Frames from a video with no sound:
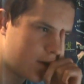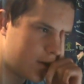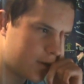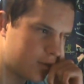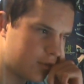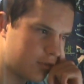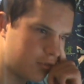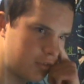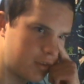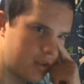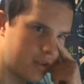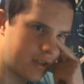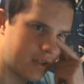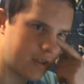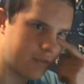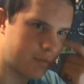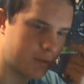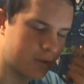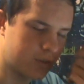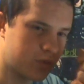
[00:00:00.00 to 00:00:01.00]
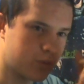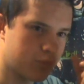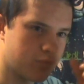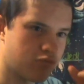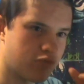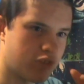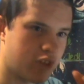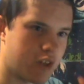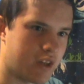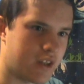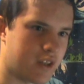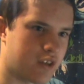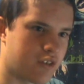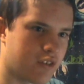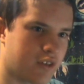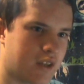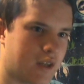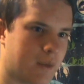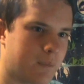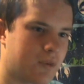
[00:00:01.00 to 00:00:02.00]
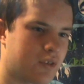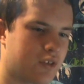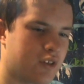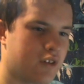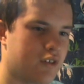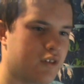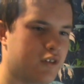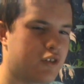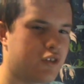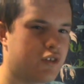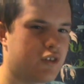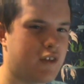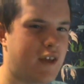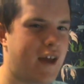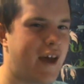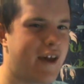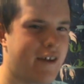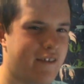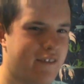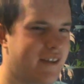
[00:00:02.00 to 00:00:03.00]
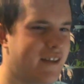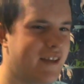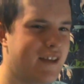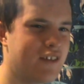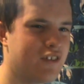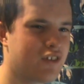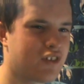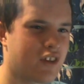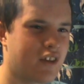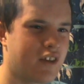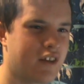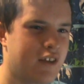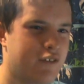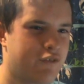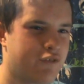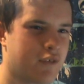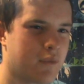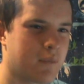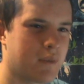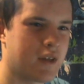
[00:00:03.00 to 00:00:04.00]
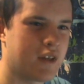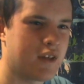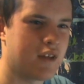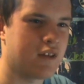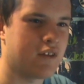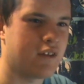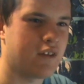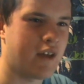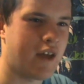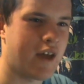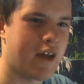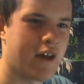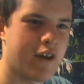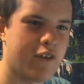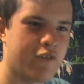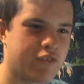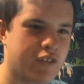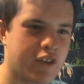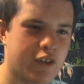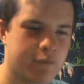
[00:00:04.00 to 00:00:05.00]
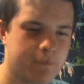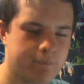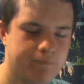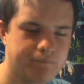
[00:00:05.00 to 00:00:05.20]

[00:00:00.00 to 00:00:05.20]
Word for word: So yeah, there have been some really good episodes. Uh, easily for me, uh, of the